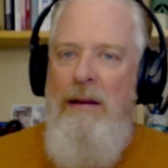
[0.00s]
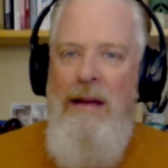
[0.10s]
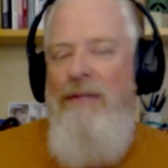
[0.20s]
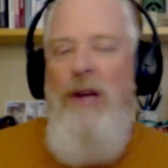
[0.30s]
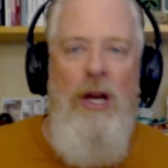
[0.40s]

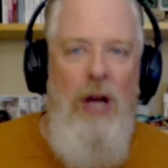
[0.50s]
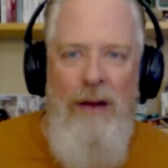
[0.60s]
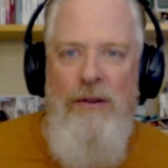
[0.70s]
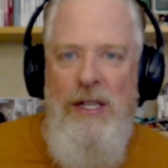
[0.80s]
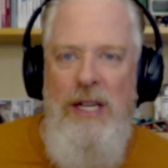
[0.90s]
having a
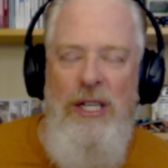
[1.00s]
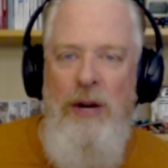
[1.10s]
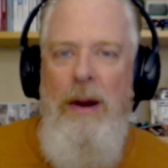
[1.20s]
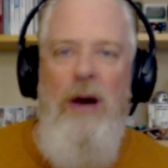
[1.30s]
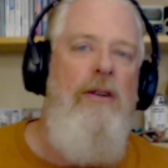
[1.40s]
conversation
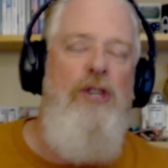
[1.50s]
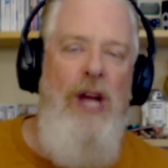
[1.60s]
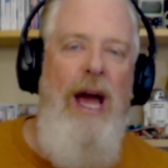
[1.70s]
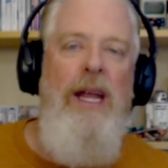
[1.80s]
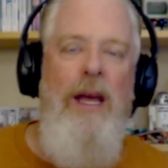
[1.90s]
about, or
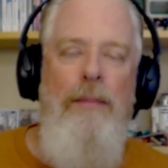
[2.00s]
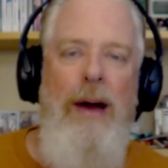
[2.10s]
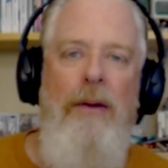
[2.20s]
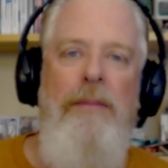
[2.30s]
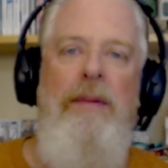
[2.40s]
chatting about.